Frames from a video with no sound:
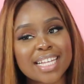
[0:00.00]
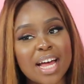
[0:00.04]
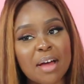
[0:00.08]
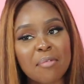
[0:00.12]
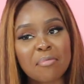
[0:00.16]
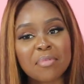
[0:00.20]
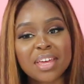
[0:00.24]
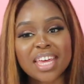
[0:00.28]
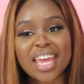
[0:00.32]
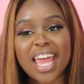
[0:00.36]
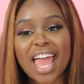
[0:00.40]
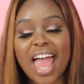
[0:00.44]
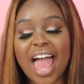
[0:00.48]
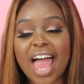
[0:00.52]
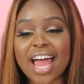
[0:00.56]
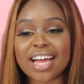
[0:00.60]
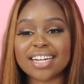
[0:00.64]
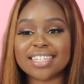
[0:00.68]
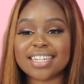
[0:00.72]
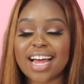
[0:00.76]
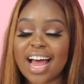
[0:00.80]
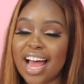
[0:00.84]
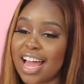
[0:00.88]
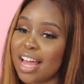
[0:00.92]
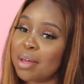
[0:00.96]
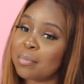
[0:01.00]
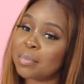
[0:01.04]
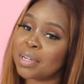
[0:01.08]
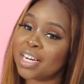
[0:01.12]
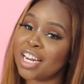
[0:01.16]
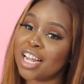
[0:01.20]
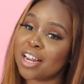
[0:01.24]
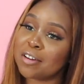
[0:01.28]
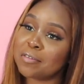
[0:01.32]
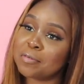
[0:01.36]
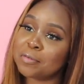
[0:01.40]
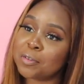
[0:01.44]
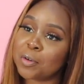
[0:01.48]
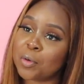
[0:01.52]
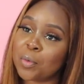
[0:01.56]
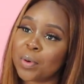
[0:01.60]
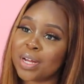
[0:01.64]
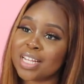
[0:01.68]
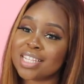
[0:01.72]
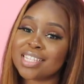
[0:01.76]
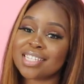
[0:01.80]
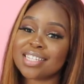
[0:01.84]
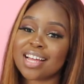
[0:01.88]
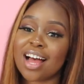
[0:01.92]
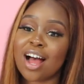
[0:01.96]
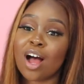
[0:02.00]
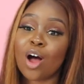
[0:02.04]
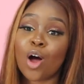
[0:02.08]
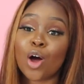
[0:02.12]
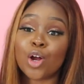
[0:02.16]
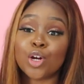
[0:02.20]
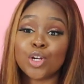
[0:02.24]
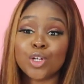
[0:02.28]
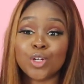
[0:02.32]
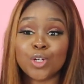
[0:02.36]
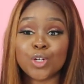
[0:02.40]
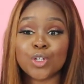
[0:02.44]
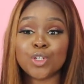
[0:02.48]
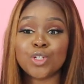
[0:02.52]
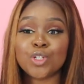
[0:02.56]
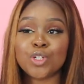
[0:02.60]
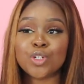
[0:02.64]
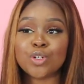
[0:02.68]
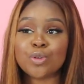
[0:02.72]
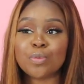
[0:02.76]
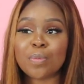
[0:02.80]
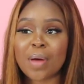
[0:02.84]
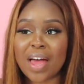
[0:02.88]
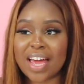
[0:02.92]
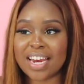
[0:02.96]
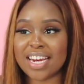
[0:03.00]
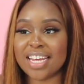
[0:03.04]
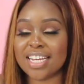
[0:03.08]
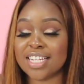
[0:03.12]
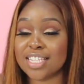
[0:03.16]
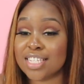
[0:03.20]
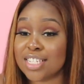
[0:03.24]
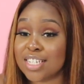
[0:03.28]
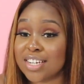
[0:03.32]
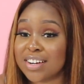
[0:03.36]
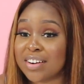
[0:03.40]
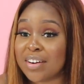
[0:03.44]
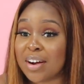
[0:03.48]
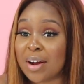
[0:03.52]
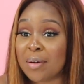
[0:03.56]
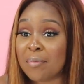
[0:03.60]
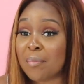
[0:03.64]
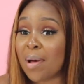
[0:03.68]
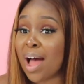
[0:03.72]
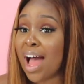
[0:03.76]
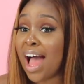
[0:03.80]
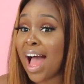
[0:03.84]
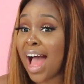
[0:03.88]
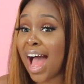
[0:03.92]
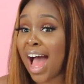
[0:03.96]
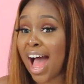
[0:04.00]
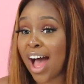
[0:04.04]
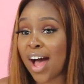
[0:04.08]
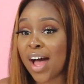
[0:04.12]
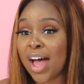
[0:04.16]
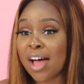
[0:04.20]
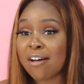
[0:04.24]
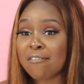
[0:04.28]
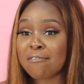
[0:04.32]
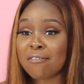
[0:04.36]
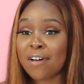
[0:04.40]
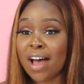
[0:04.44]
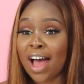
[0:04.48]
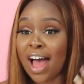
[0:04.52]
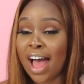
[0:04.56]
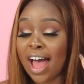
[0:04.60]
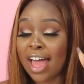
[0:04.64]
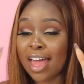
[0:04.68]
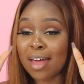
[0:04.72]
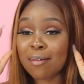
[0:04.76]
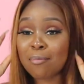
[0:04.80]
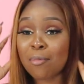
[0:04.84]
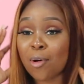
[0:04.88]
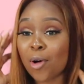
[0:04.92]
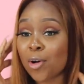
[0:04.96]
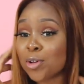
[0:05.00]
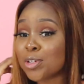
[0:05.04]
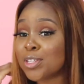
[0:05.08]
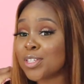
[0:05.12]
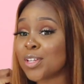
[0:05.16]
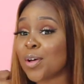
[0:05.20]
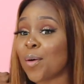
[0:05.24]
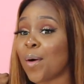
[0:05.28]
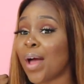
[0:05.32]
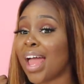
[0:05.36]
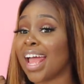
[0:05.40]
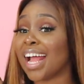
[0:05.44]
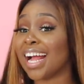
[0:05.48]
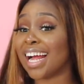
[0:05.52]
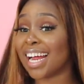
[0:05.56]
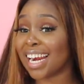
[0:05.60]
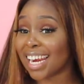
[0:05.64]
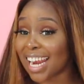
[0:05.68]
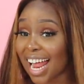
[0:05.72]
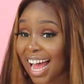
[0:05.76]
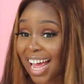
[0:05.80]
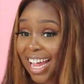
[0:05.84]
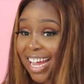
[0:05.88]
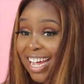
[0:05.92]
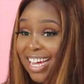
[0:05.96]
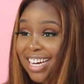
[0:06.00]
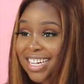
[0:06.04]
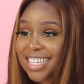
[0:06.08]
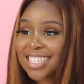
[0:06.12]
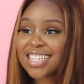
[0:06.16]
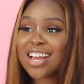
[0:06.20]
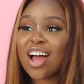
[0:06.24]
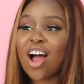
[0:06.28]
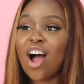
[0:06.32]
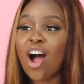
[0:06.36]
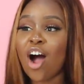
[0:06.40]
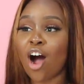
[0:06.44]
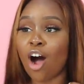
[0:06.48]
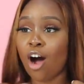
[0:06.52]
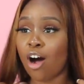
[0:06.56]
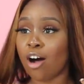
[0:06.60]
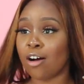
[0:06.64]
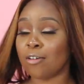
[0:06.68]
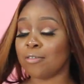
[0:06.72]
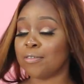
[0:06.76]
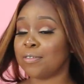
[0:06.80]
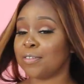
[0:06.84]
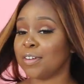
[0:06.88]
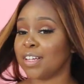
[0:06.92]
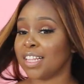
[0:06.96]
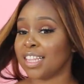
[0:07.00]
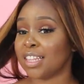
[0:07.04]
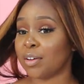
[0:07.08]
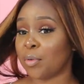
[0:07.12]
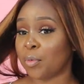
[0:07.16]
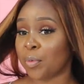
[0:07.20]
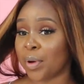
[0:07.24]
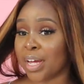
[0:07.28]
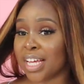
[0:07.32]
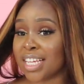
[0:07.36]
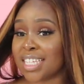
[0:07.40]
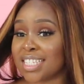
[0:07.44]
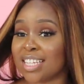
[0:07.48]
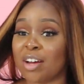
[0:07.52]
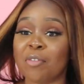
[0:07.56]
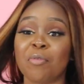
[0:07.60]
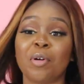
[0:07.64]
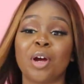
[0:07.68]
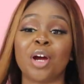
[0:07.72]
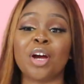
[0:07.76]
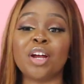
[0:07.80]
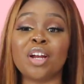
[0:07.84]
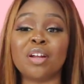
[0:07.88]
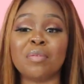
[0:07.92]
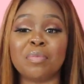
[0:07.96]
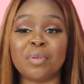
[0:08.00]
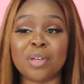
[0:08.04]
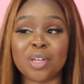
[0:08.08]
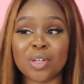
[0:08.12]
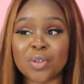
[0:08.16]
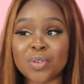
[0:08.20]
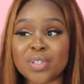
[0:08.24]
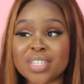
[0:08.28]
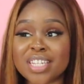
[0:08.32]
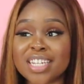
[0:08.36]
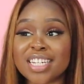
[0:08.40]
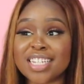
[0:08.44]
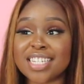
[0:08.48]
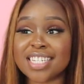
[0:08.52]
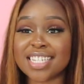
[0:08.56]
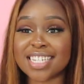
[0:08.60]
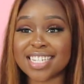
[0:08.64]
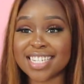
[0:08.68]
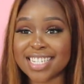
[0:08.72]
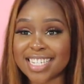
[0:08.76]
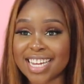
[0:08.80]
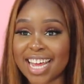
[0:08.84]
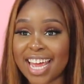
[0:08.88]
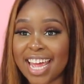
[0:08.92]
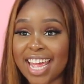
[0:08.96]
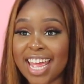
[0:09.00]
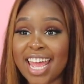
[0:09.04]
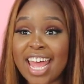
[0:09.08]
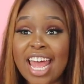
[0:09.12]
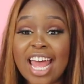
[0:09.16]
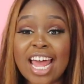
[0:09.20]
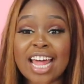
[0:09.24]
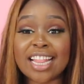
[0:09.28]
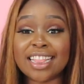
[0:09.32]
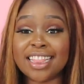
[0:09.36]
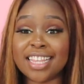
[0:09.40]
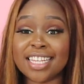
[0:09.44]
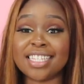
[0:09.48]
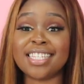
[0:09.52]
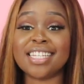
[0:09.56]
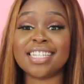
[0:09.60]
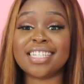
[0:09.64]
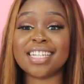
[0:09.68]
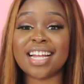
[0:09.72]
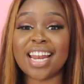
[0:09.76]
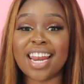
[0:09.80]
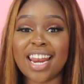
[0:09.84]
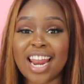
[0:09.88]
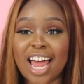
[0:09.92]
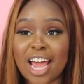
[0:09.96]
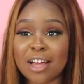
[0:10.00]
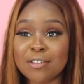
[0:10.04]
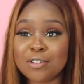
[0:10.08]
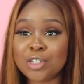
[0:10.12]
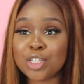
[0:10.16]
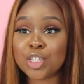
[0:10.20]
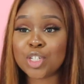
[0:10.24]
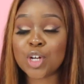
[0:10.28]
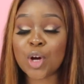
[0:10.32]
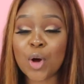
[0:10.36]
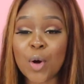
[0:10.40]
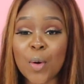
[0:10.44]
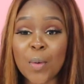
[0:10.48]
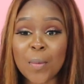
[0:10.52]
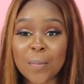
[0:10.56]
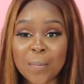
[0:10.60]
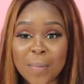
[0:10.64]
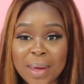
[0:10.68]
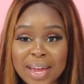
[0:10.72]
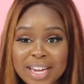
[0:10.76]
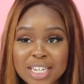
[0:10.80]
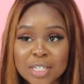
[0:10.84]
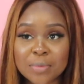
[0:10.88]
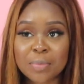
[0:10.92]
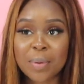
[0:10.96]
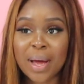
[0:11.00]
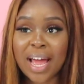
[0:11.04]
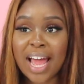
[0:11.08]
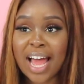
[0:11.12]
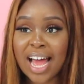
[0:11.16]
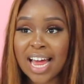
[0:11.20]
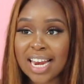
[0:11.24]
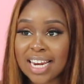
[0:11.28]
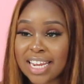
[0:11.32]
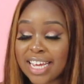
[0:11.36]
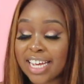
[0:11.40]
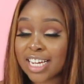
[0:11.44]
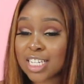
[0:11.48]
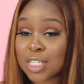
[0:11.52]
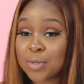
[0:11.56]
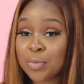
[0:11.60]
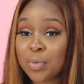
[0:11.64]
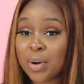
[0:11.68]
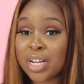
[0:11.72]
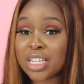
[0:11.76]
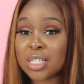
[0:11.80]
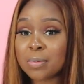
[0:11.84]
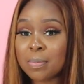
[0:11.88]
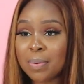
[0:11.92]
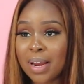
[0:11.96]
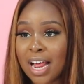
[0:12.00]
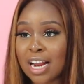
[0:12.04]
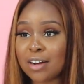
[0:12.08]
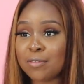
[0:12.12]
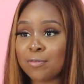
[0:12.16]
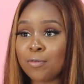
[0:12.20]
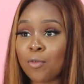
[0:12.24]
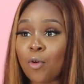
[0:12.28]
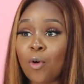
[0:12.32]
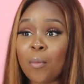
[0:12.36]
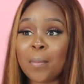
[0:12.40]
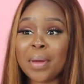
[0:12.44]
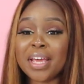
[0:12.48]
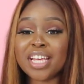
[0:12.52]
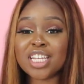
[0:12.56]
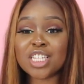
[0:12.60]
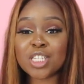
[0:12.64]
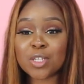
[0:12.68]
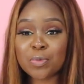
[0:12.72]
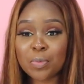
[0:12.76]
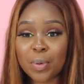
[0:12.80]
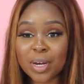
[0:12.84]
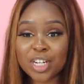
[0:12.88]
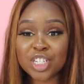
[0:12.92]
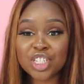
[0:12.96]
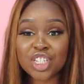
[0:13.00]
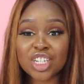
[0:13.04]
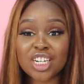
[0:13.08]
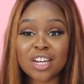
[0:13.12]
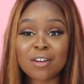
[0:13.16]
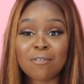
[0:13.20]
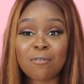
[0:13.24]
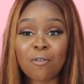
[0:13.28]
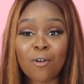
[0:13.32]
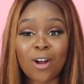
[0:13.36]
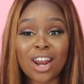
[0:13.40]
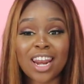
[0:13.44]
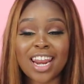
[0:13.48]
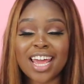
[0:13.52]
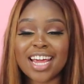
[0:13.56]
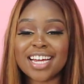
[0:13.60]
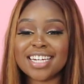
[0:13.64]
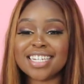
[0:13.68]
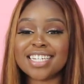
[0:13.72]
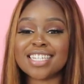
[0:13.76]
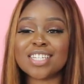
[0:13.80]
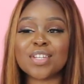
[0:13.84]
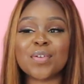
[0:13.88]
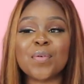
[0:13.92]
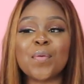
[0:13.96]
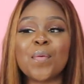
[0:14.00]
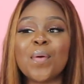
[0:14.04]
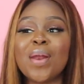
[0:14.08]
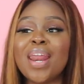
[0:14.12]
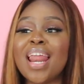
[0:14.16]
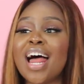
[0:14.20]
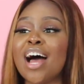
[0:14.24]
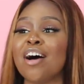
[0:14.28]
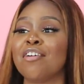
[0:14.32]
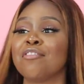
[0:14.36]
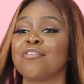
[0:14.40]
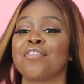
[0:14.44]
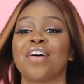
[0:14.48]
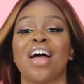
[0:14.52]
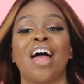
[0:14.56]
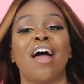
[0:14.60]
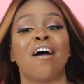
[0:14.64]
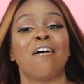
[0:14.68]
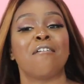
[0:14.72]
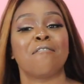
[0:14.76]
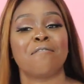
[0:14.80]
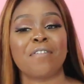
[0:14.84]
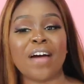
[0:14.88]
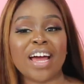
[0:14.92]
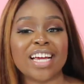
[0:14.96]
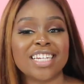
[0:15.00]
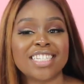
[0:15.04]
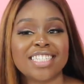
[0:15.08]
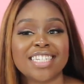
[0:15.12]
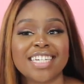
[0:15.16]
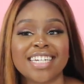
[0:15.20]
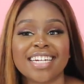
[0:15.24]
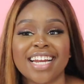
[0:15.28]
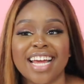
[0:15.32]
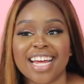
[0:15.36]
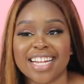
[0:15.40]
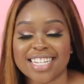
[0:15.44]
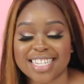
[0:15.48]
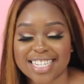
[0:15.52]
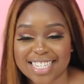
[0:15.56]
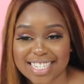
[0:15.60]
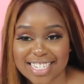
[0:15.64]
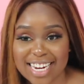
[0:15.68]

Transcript: Sami and I am an influencer on YouTube and Instagram. However, I am also a client of the wigs that we're going to be using today. This is a live show made by AliExpress platform, especially for ladies who love fashion and